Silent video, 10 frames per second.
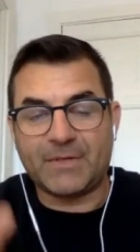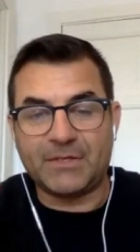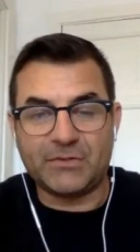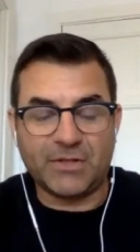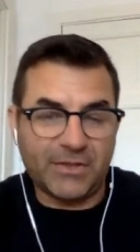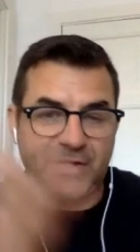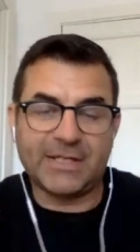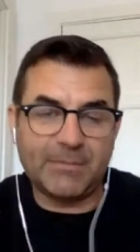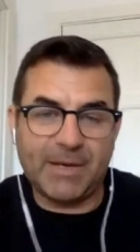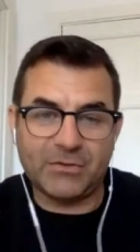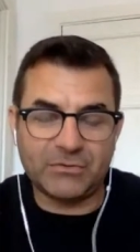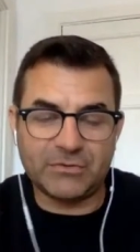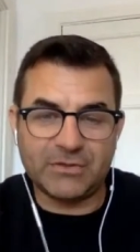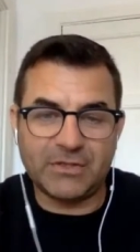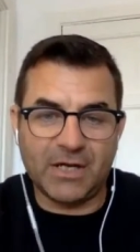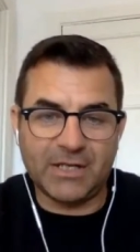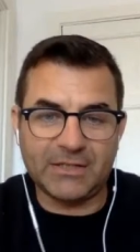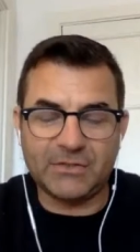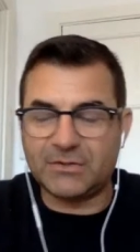You can think about it all you like.